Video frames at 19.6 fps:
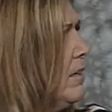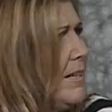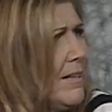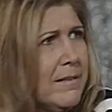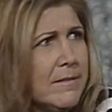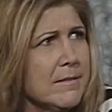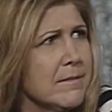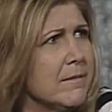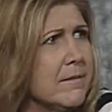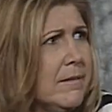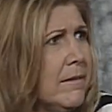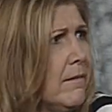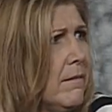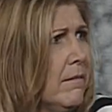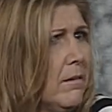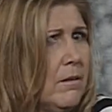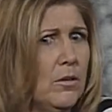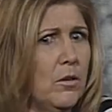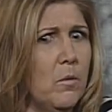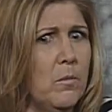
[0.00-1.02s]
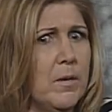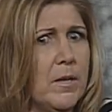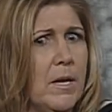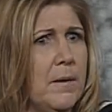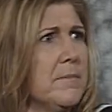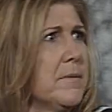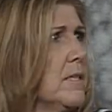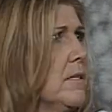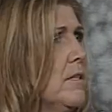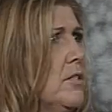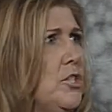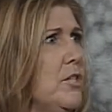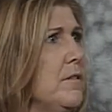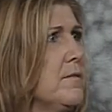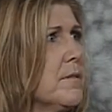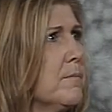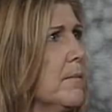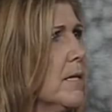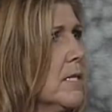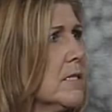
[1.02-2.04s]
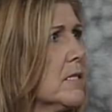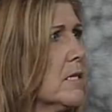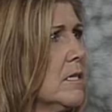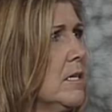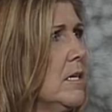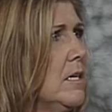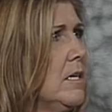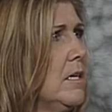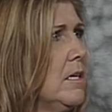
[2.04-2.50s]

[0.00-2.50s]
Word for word: He's, Nobody comes in the Chiefs mess. No one mess. comes in the yeah. Chiefs mess.